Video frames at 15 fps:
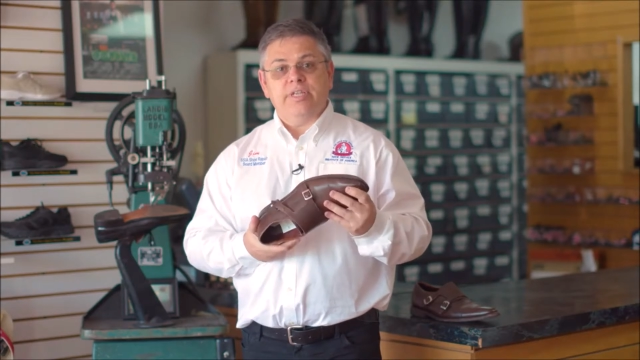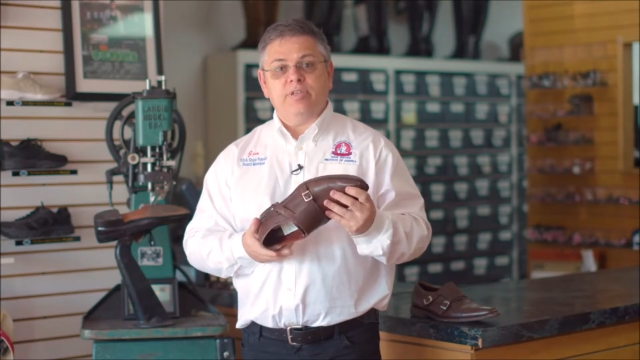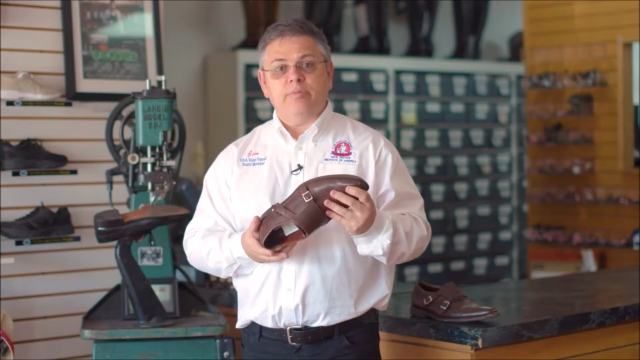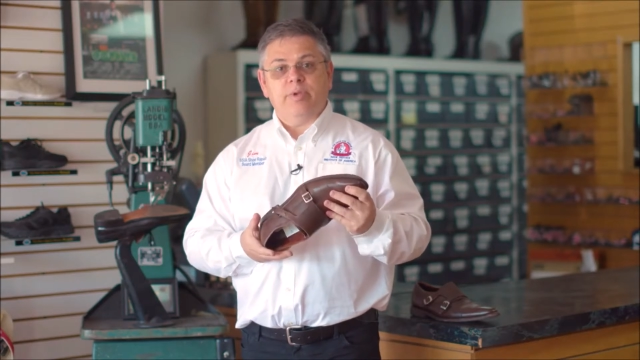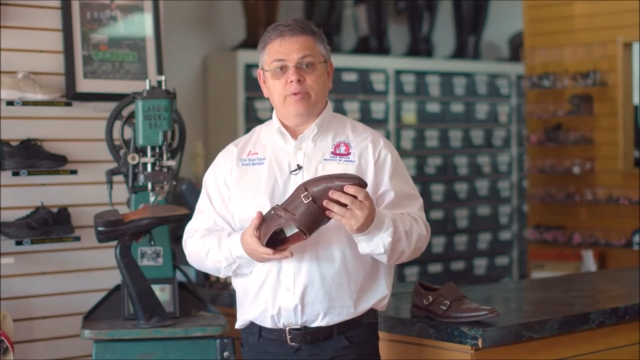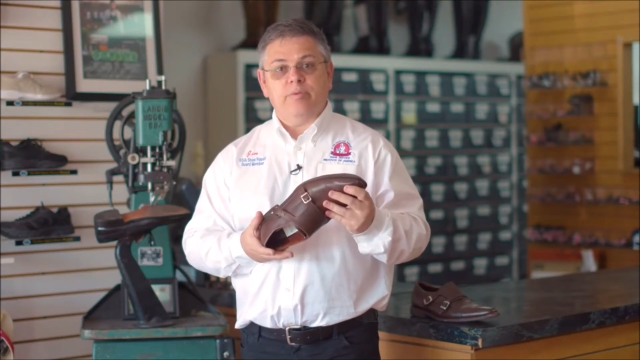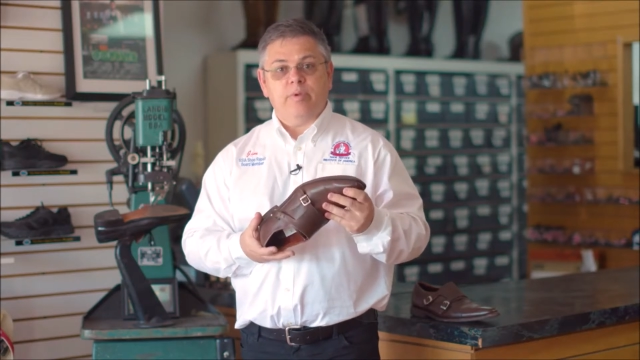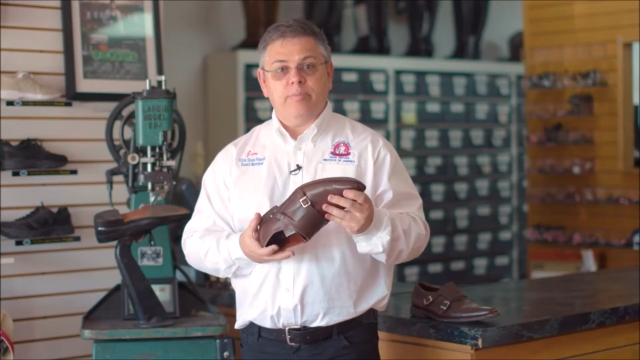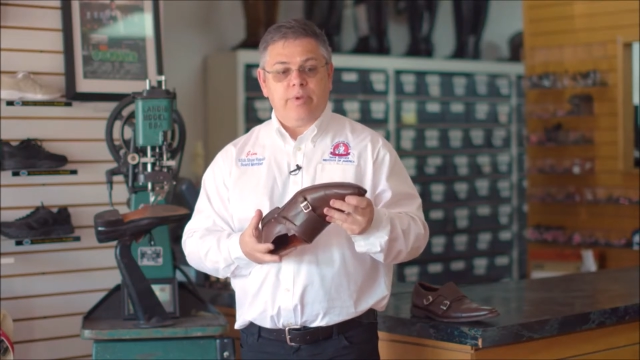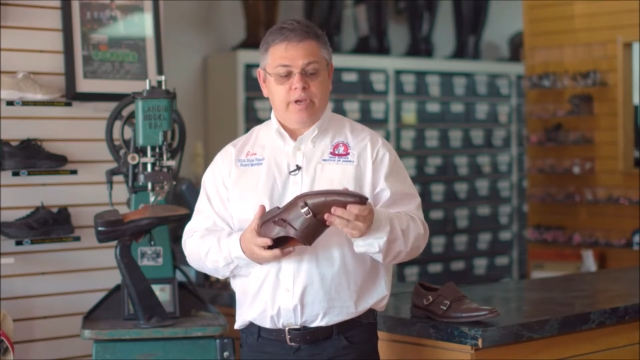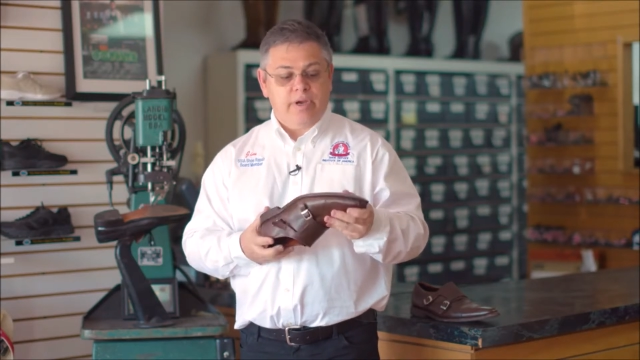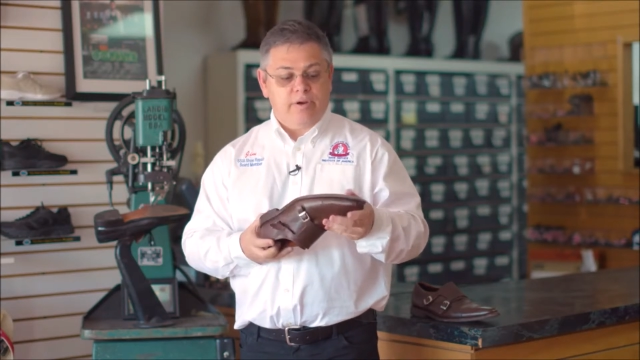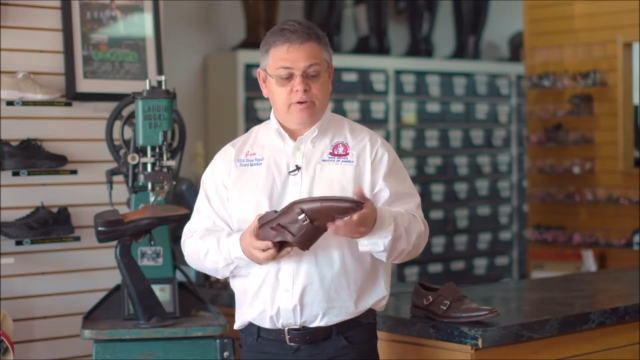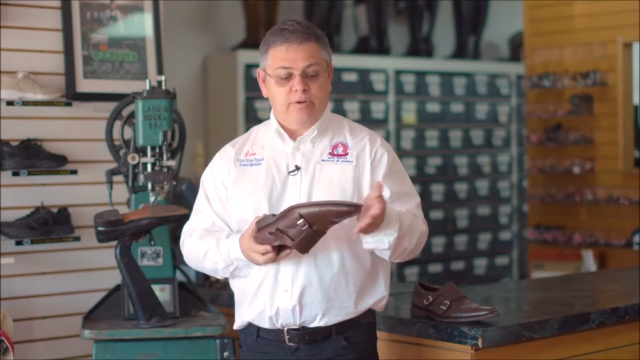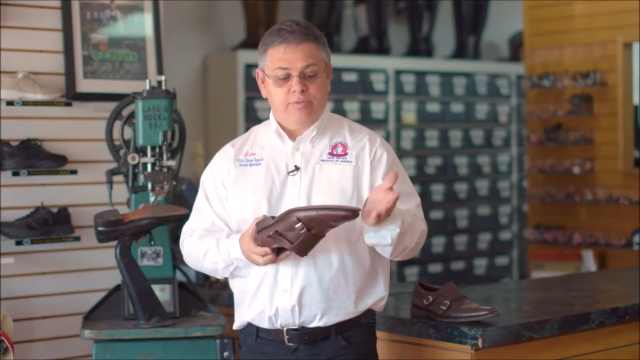need to be
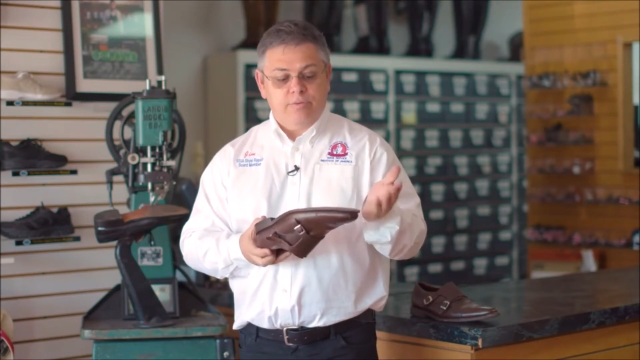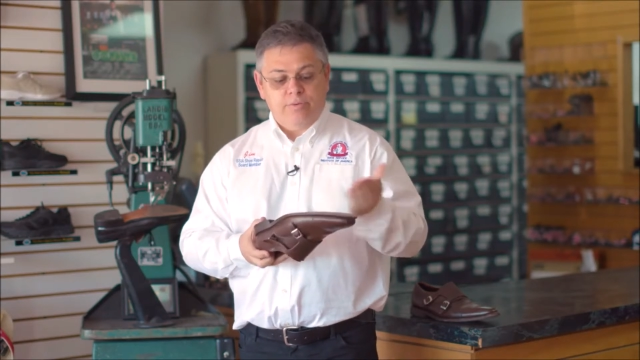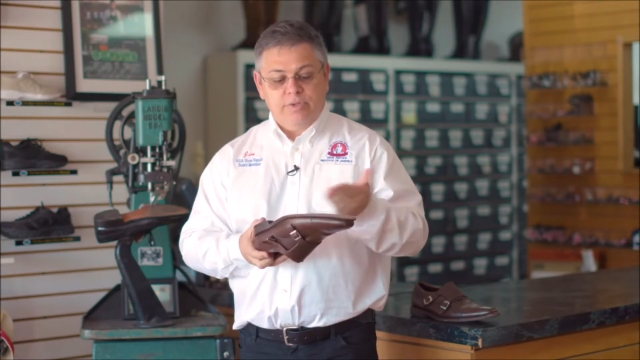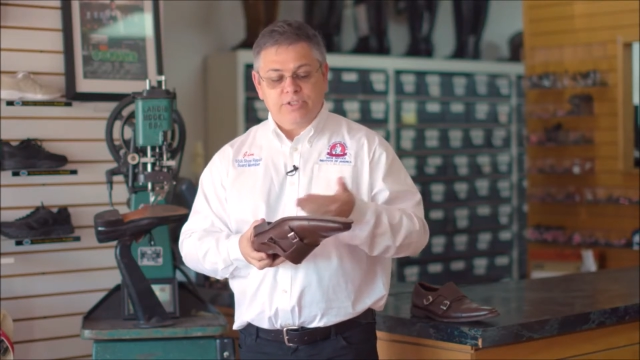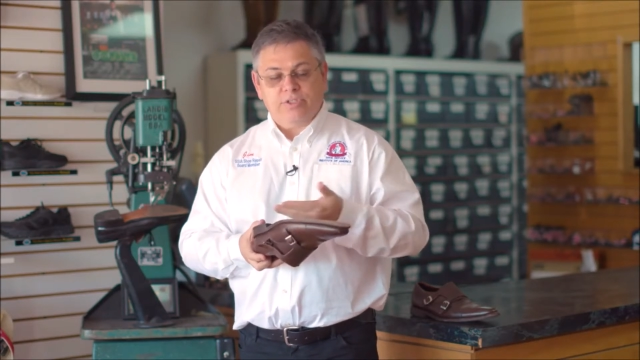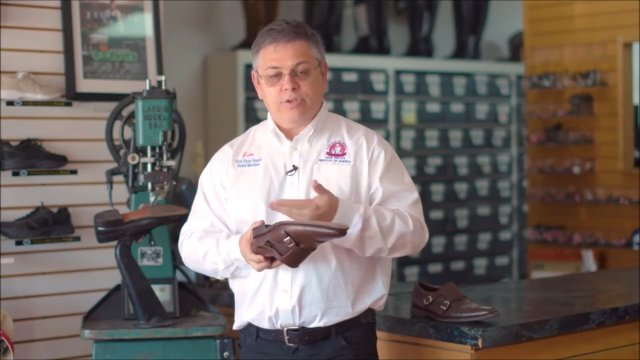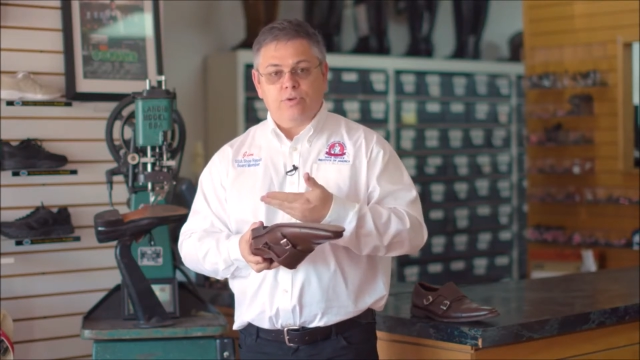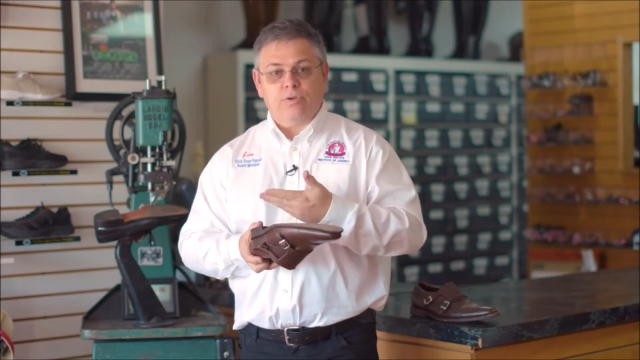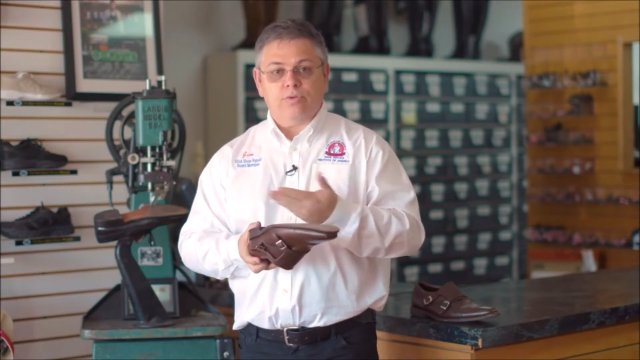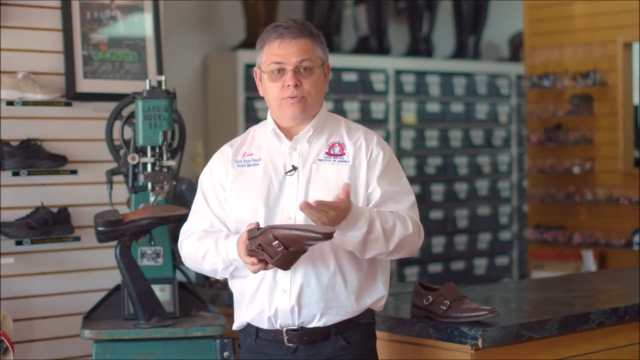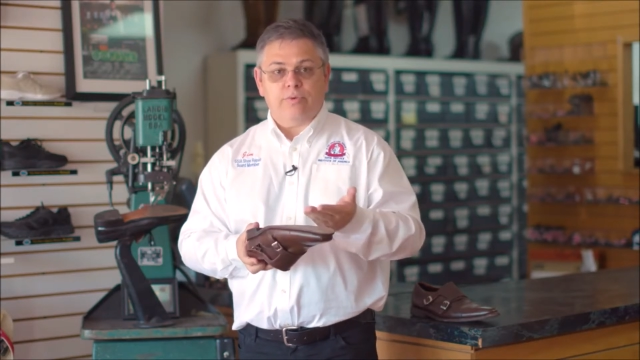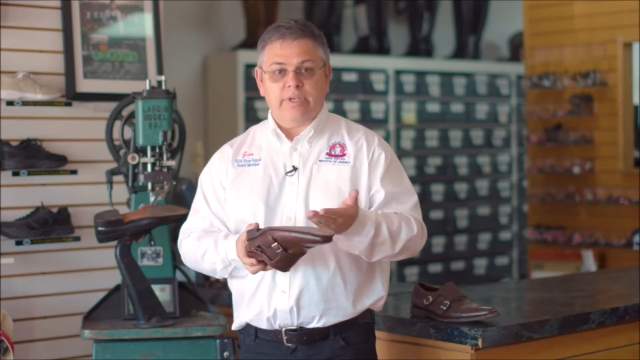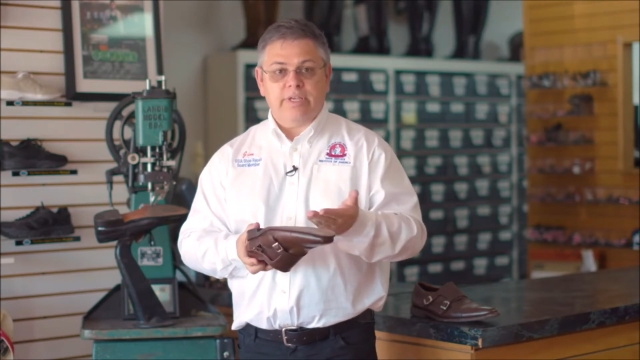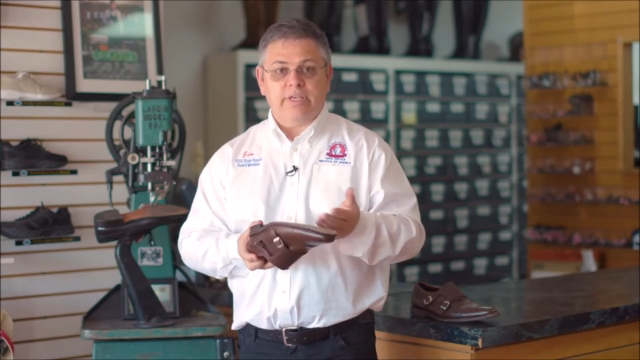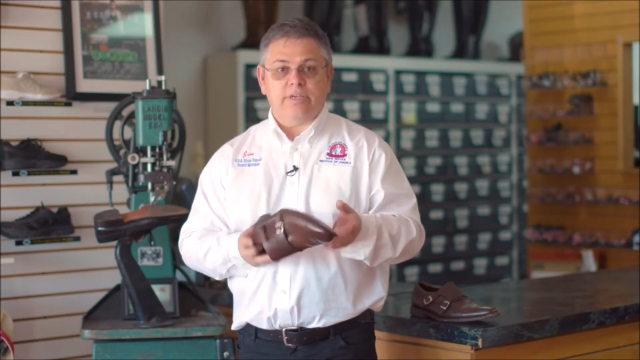repaired, resoled,
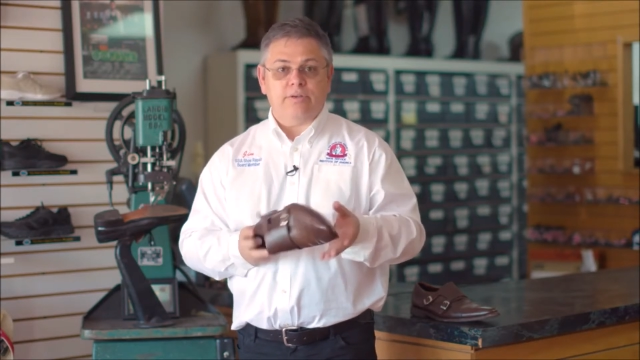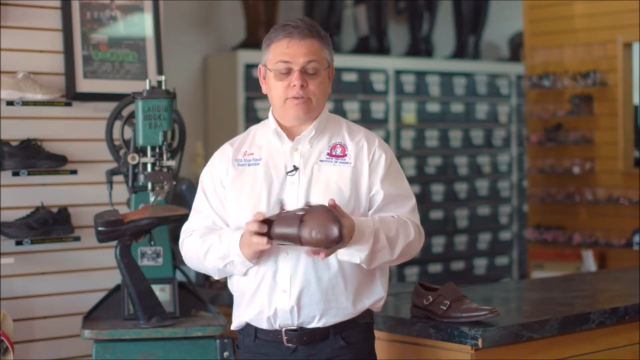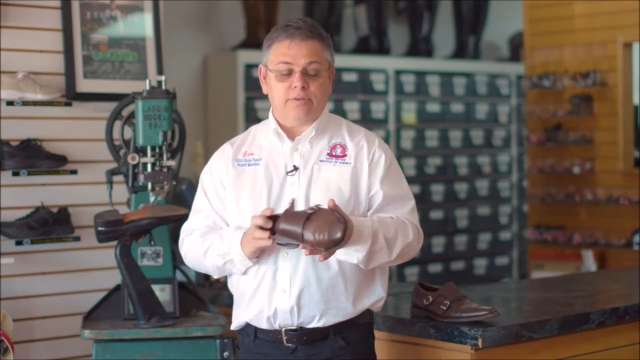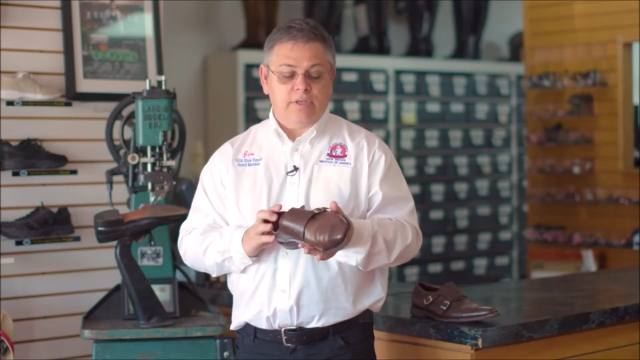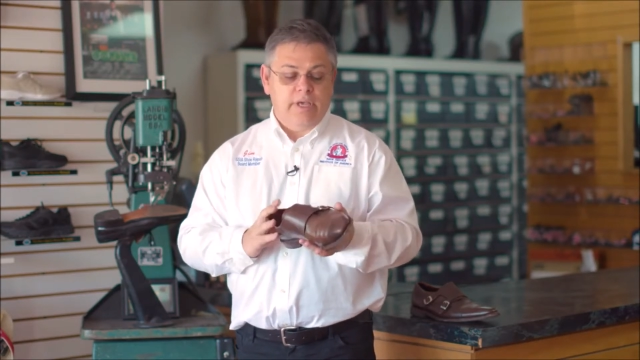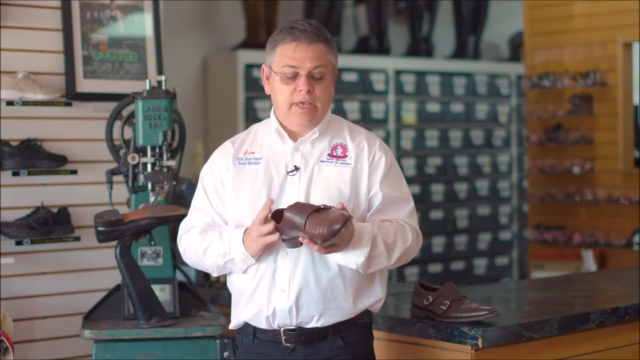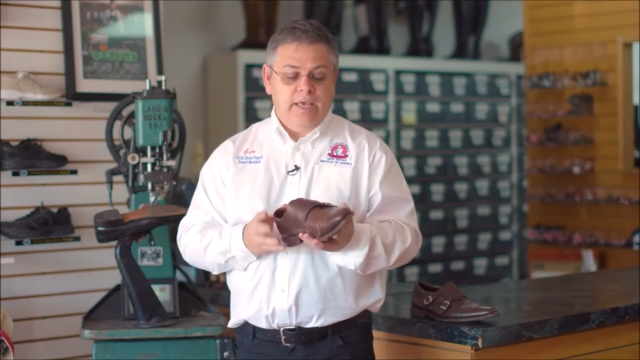reheeled.